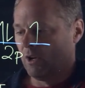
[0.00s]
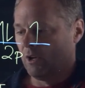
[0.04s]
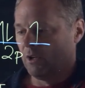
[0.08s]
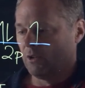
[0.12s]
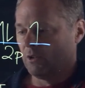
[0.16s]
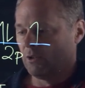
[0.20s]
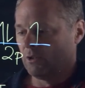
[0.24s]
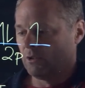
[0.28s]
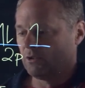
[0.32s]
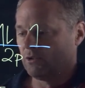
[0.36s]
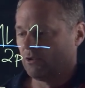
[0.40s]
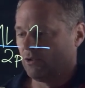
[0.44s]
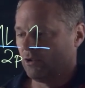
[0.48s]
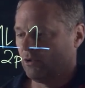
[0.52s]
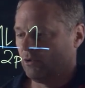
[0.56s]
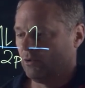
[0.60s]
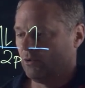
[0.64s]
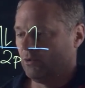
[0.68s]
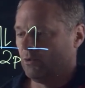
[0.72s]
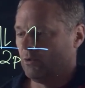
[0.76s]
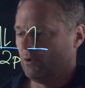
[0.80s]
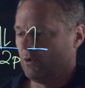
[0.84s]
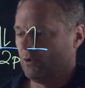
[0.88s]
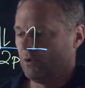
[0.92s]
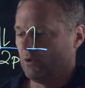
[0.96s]
There's
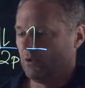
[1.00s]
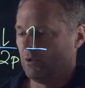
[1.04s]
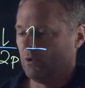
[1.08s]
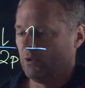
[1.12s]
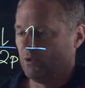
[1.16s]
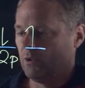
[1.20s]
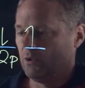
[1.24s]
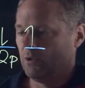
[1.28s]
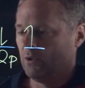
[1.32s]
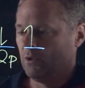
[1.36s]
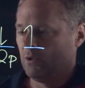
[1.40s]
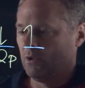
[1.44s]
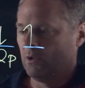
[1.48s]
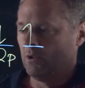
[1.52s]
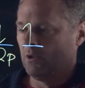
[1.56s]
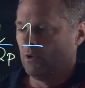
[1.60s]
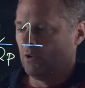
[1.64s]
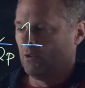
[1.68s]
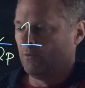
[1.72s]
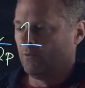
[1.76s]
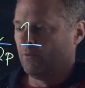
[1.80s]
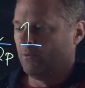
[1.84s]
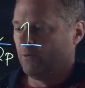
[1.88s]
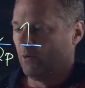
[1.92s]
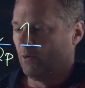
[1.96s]
2,
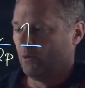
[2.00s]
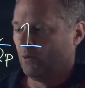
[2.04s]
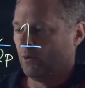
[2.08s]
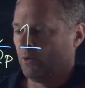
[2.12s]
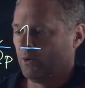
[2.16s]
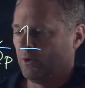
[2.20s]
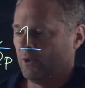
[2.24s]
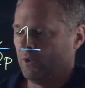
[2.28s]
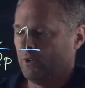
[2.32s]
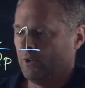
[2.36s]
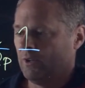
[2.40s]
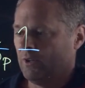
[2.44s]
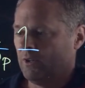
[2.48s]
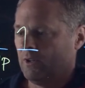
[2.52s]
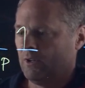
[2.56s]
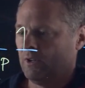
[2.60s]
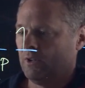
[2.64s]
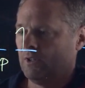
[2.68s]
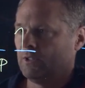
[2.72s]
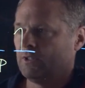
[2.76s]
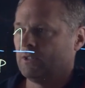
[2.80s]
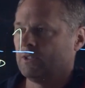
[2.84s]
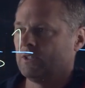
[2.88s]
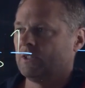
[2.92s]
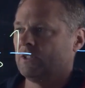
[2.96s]
4,
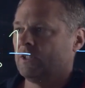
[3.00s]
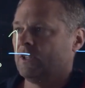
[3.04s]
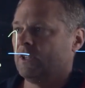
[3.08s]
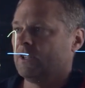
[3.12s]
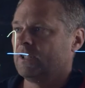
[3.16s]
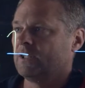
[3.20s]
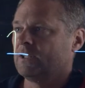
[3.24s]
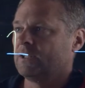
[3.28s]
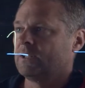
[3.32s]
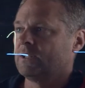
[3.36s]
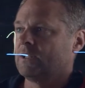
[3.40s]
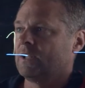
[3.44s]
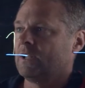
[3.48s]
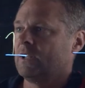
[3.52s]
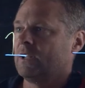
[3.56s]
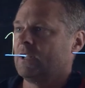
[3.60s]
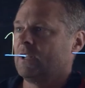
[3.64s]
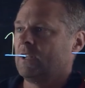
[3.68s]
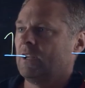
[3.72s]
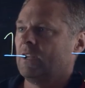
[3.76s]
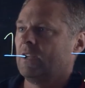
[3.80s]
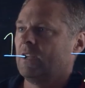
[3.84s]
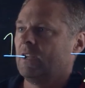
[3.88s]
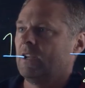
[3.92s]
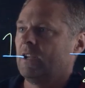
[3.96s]
6,
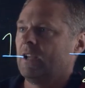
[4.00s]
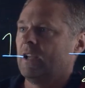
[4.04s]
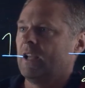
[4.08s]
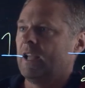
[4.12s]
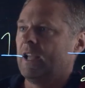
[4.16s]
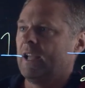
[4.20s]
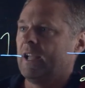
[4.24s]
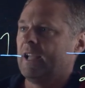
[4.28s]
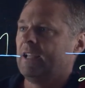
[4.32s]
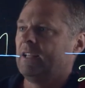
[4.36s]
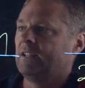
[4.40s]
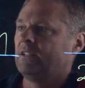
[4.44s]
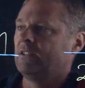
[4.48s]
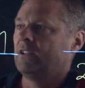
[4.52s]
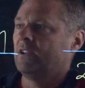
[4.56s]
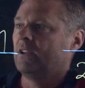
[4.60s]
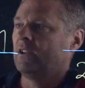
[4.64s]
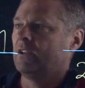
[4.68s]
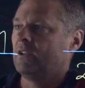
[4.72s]
8,